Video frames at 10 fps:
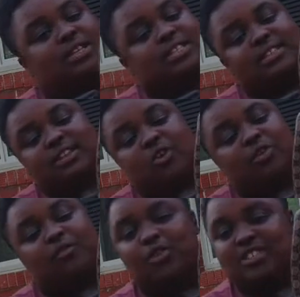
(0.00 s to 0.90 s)
wasn't
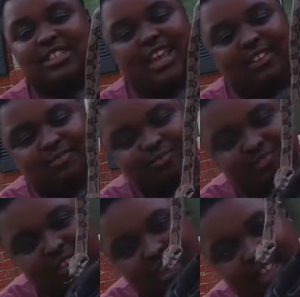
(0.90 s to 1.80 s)
going for it today.
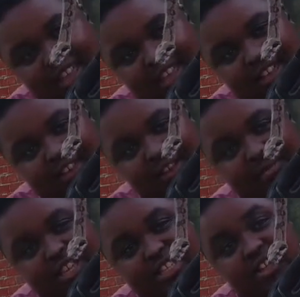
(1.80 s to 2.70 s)

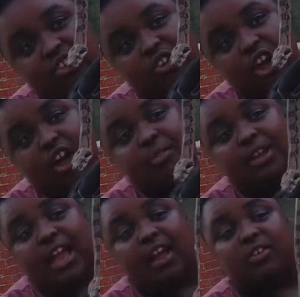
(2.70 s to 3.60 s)
Um, he's a little calm
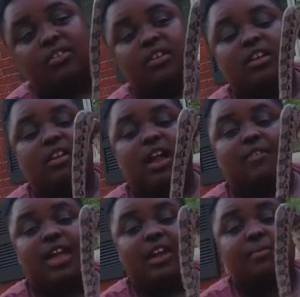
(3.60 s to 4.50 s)
now.
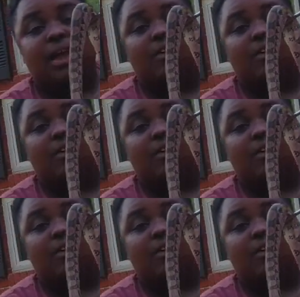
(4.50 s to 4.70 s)
I've had him